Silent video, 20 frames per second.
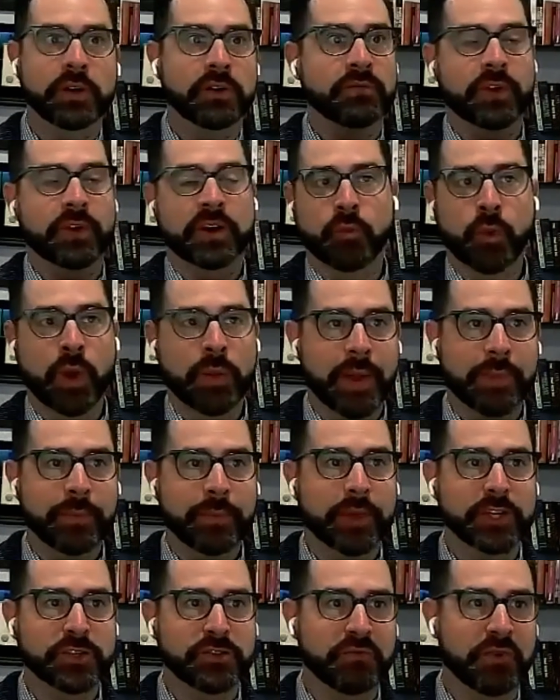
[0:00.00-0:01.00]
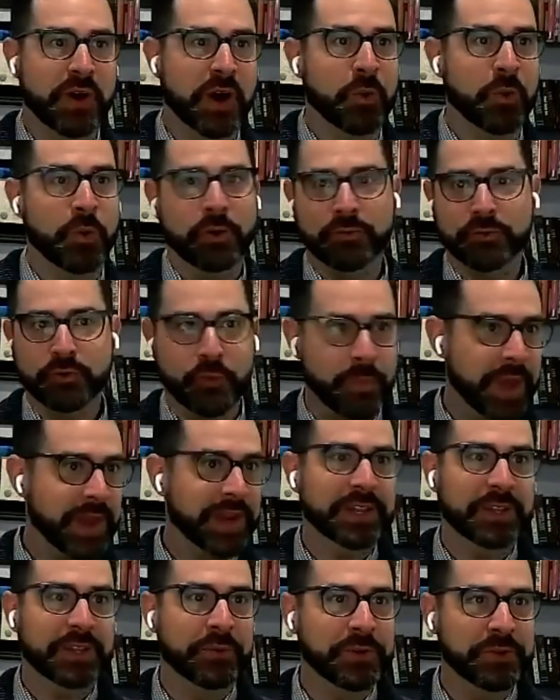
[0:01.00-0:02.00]
Oh, you can put it in front of web application
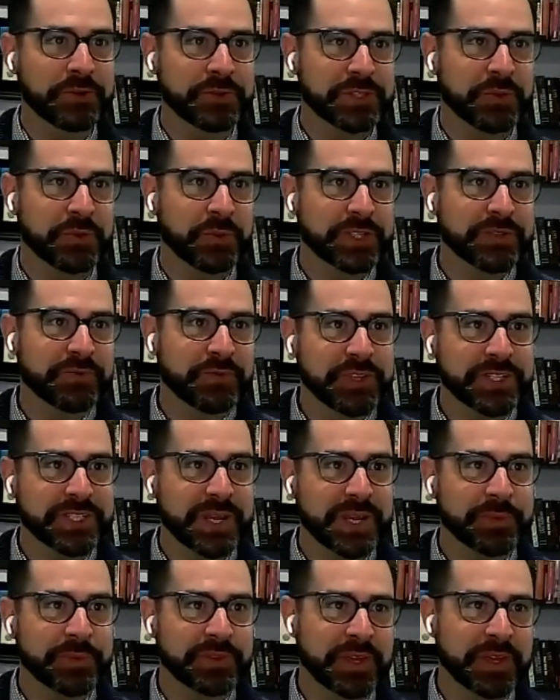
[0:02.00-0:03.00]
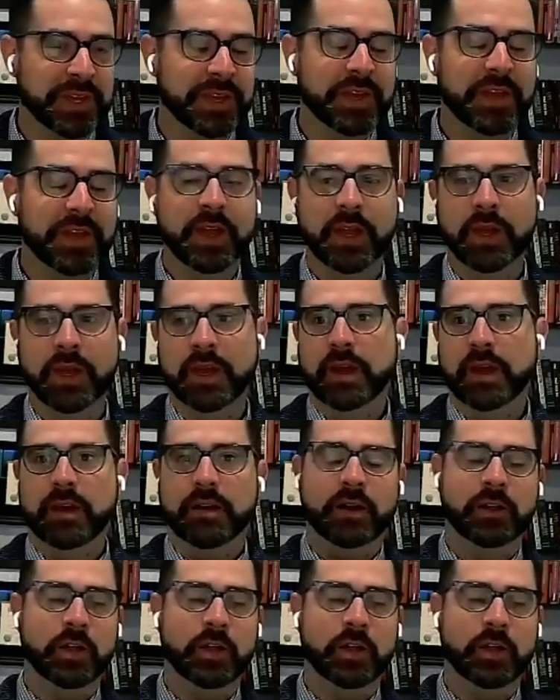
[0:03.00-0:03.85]
firewall and dramatically reduce the risk for this type of thing.